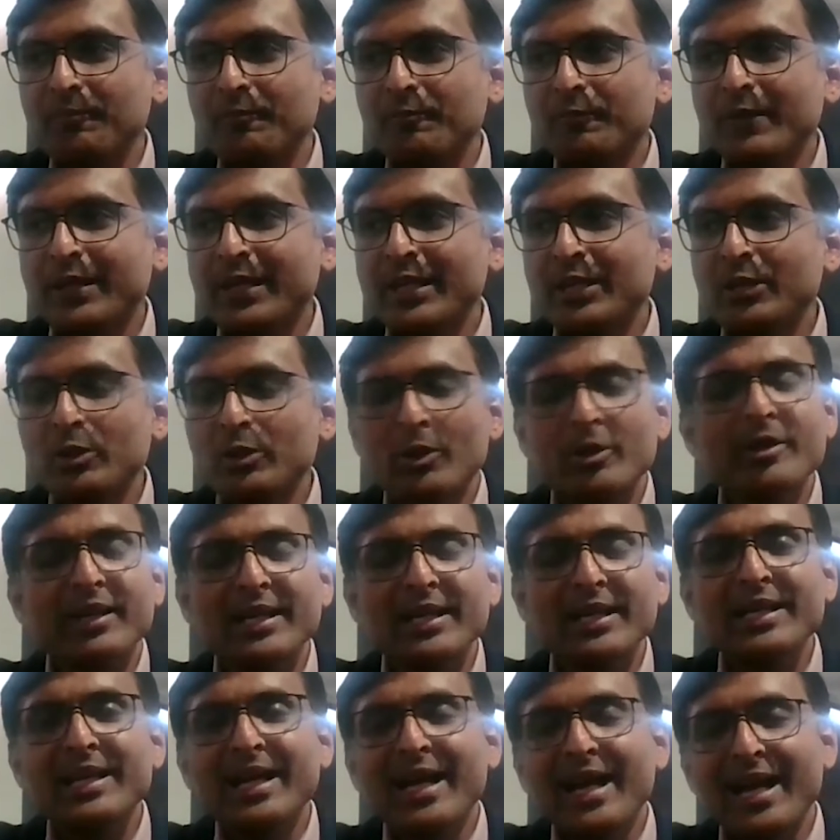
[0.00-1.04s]
we don't
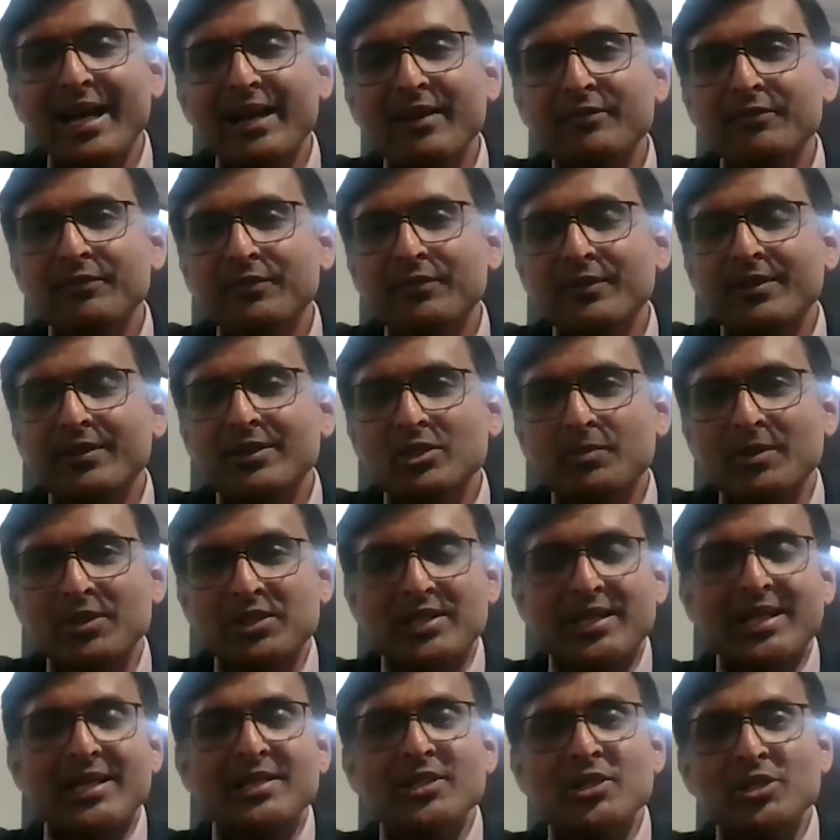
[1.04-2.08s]
really have
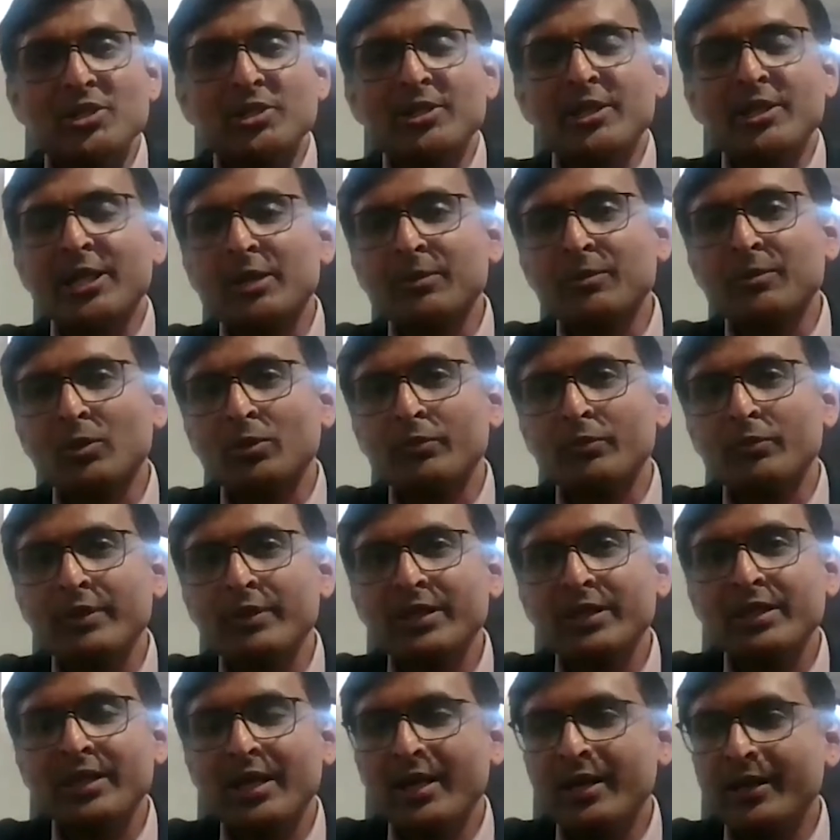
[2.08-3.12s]
specialization anymore.
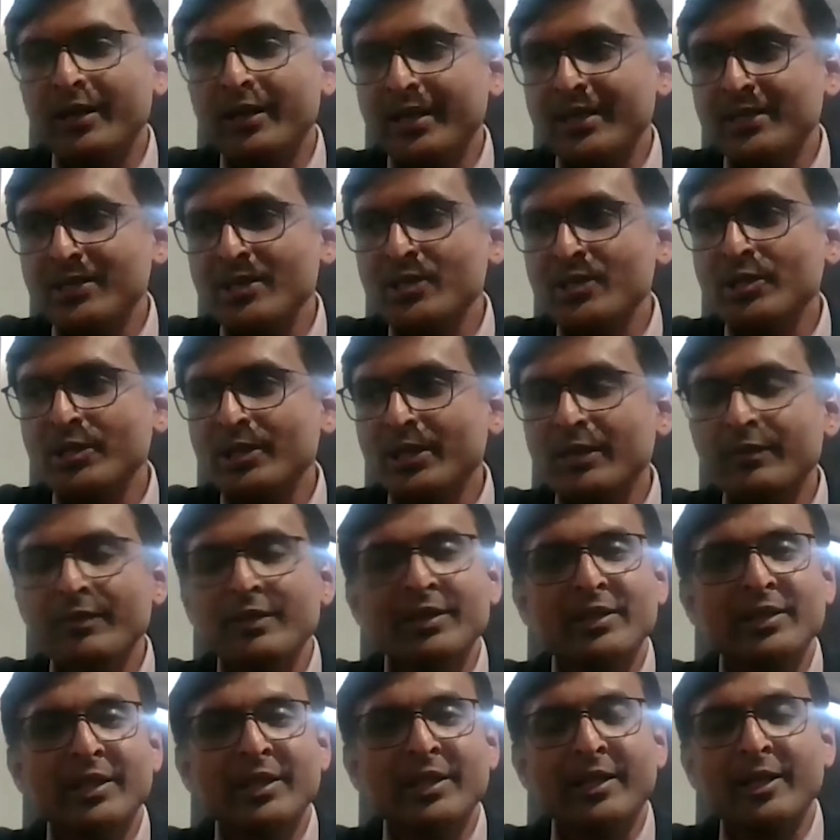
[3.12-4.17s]
We are essentially
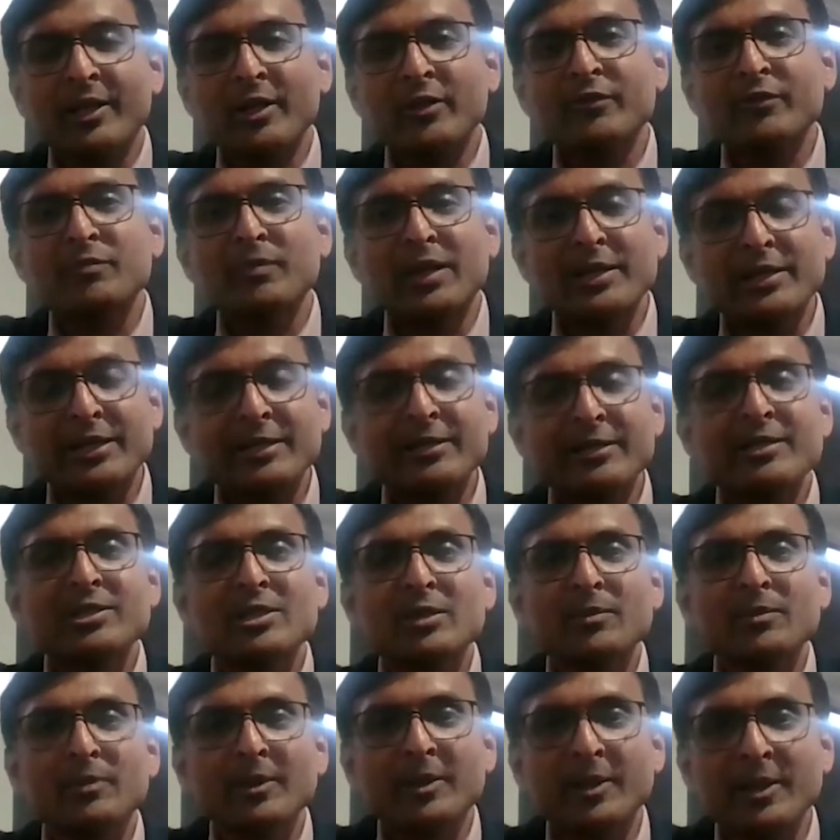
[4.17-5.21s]
living in an era of
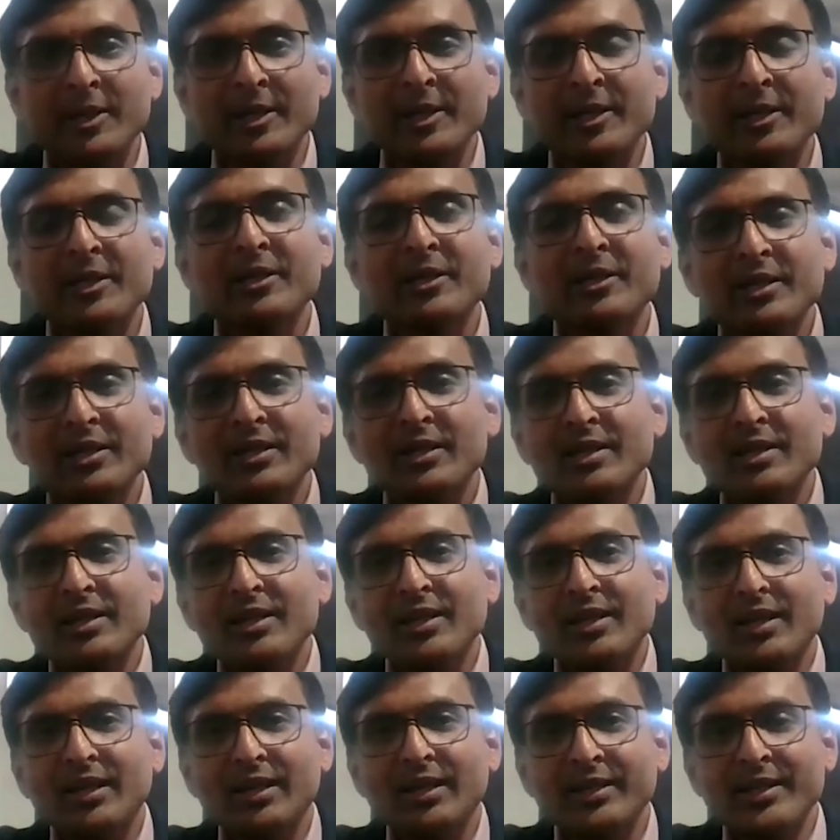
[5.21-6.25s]
multidisciplinary
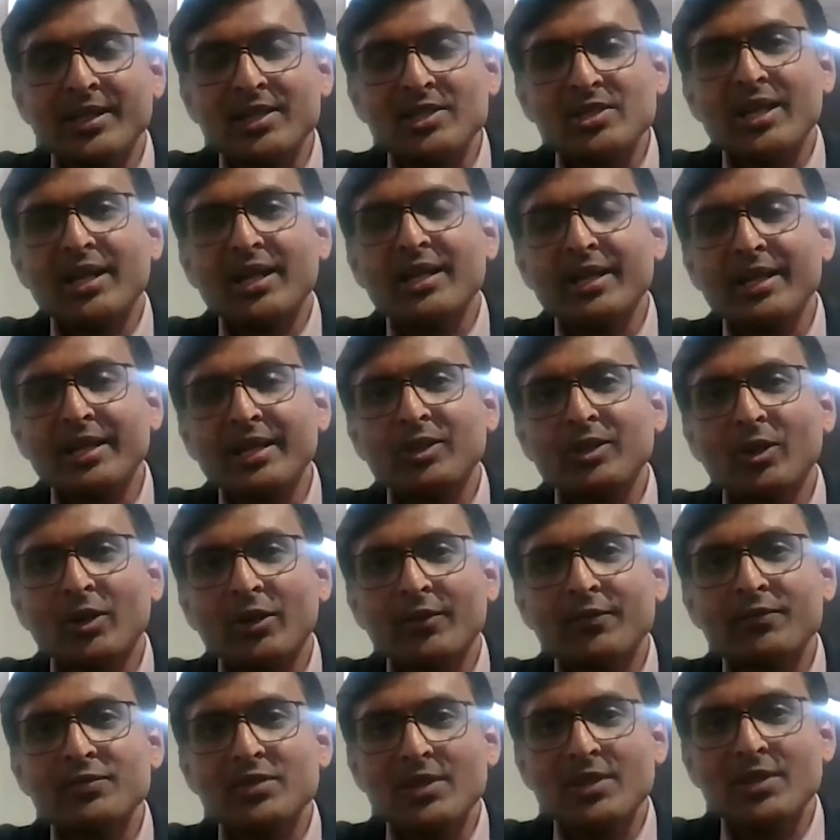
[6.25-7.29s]
understanding
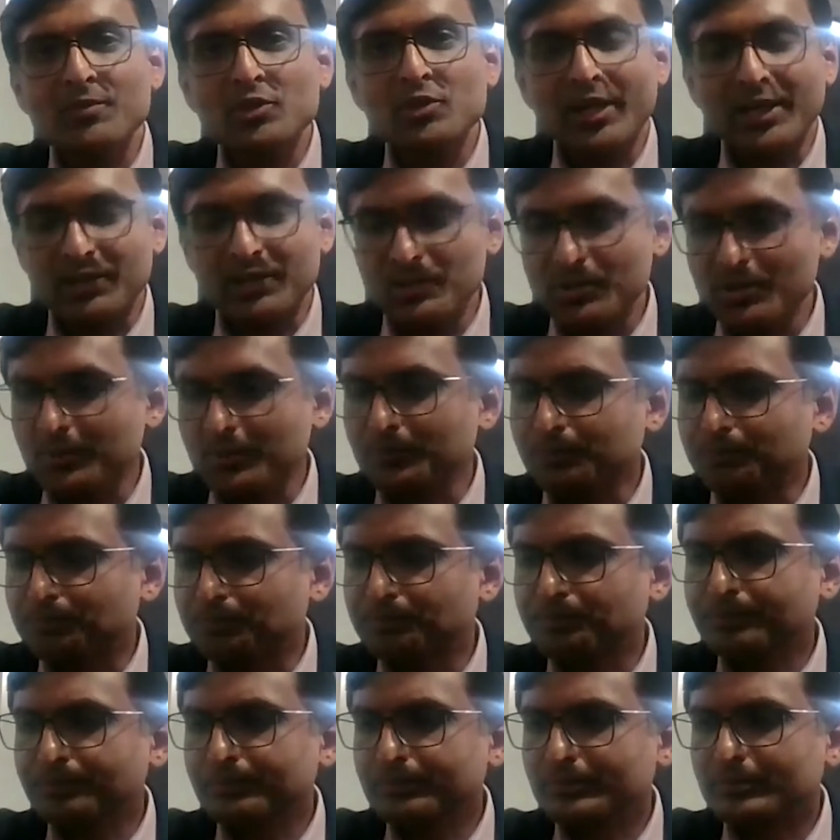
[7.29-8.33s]
of subjects.
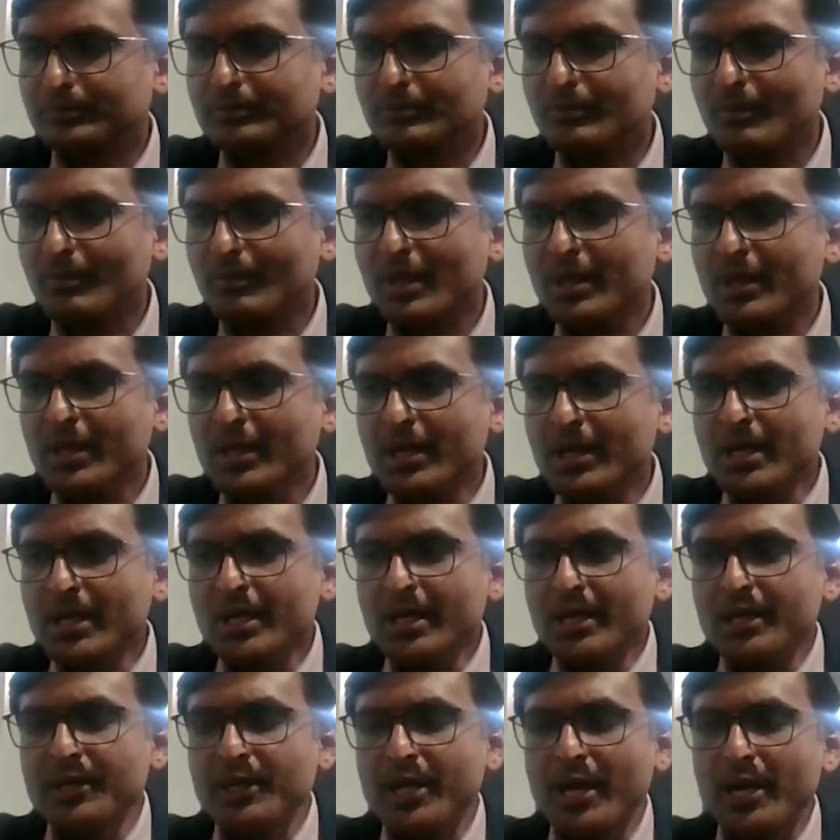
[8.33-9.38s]

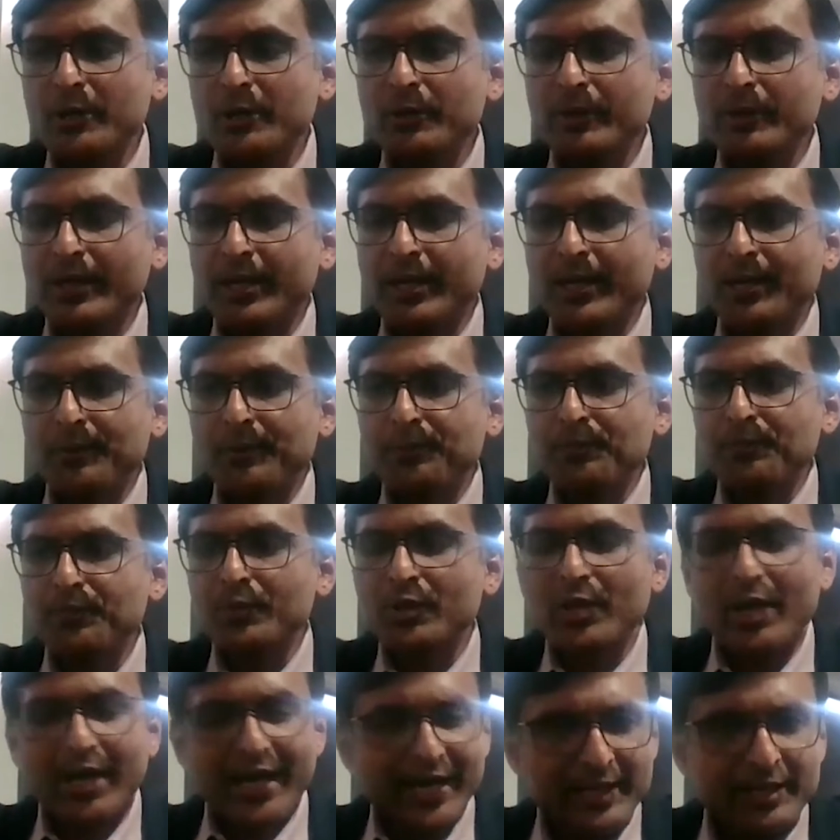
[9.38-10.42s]
Now,
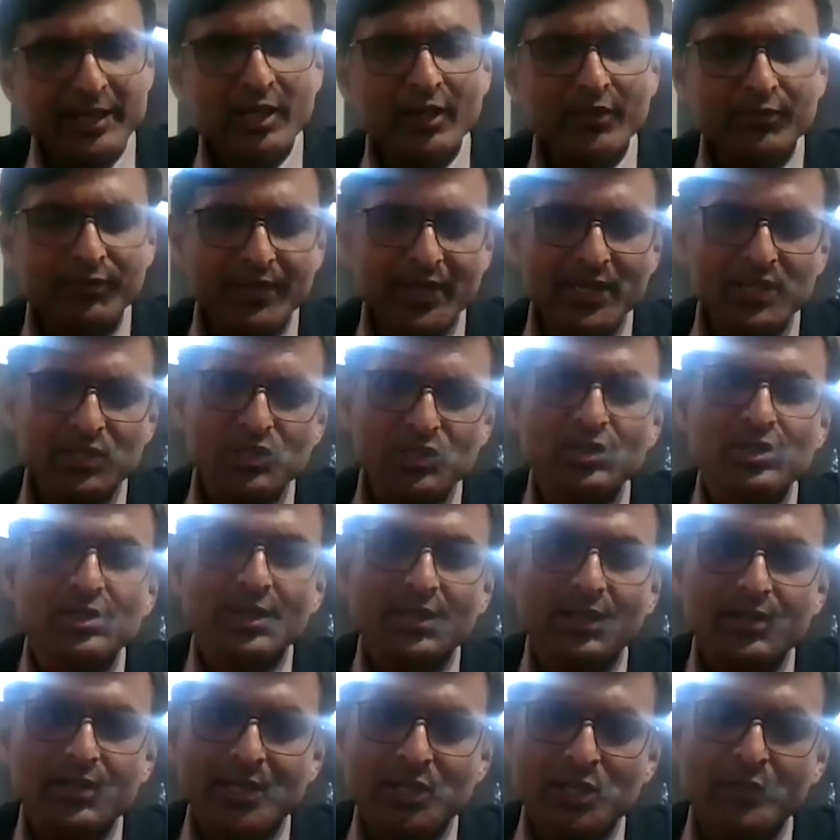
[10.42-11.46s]
the idea of this
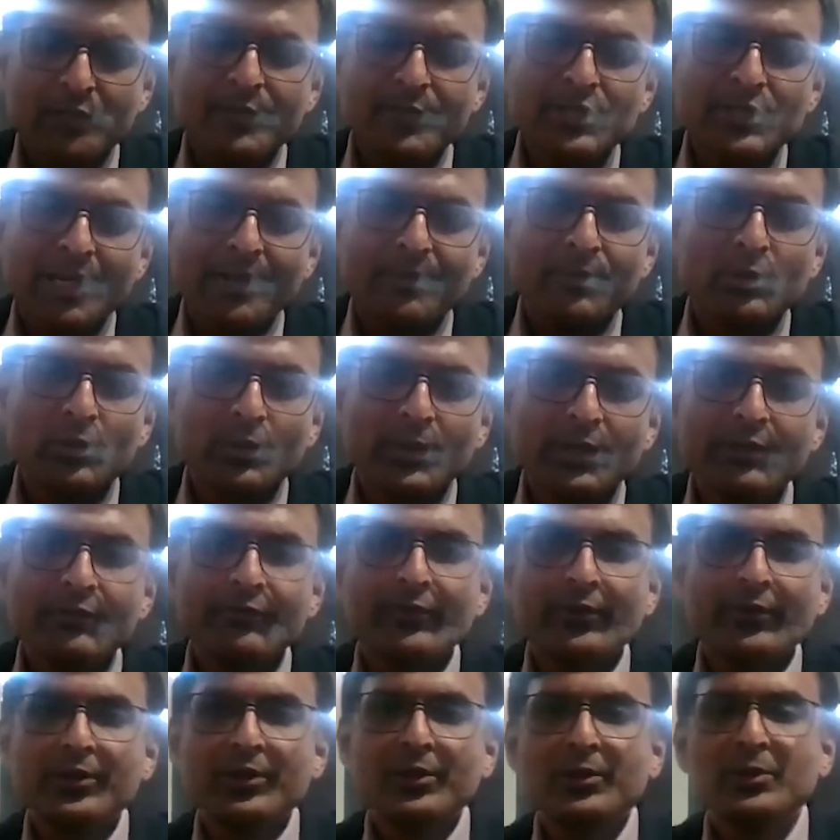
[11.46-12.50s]
session which I'm doing
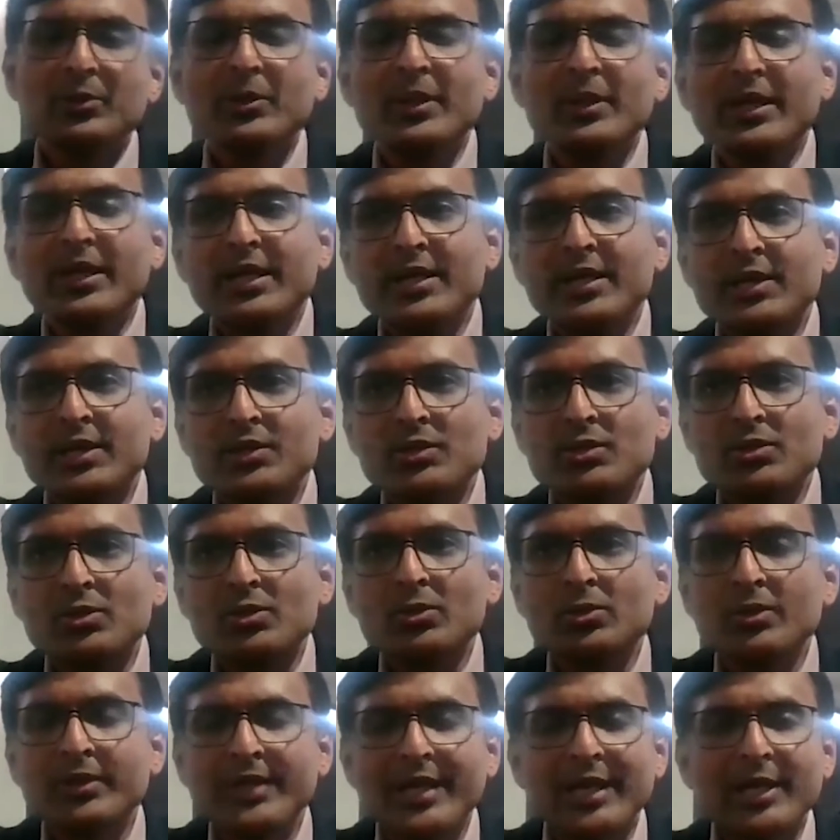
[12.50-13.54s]
for you is
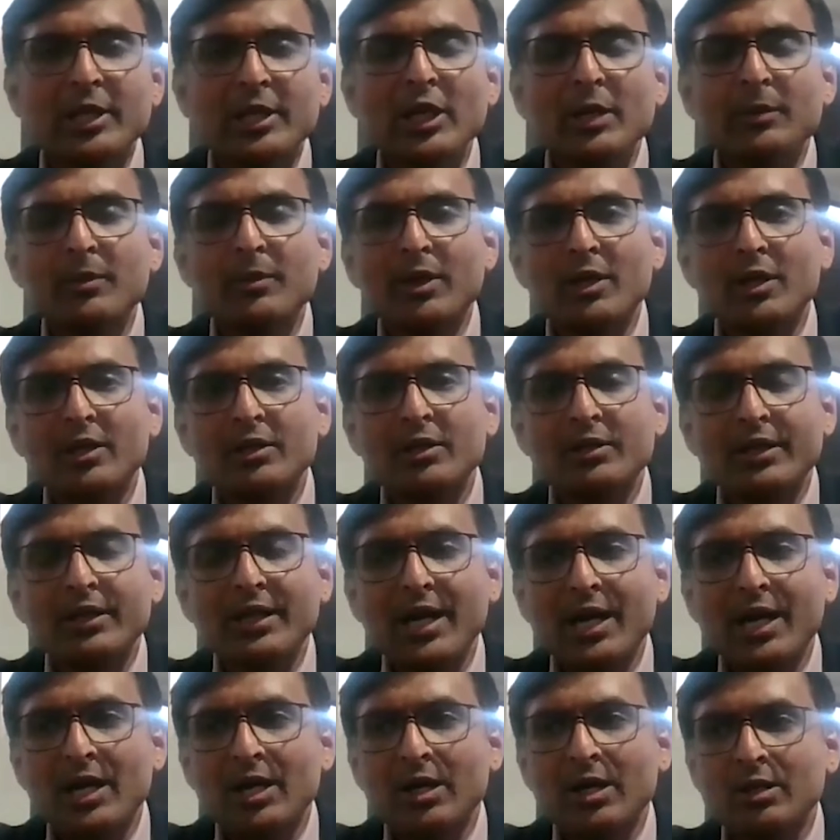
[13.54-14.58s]
to tell you about
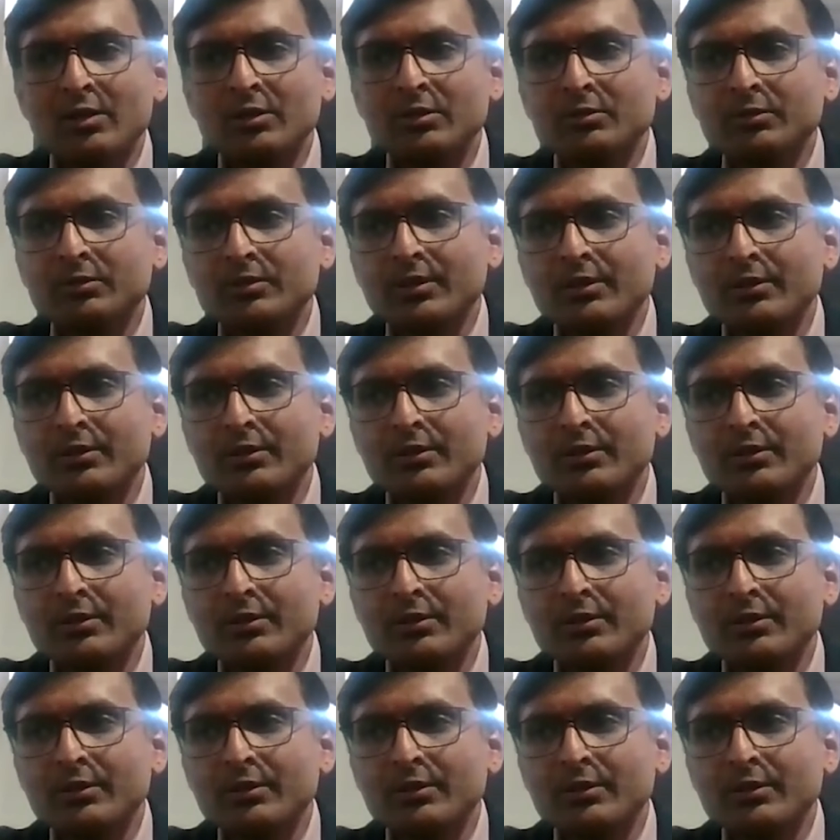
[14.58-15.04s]
how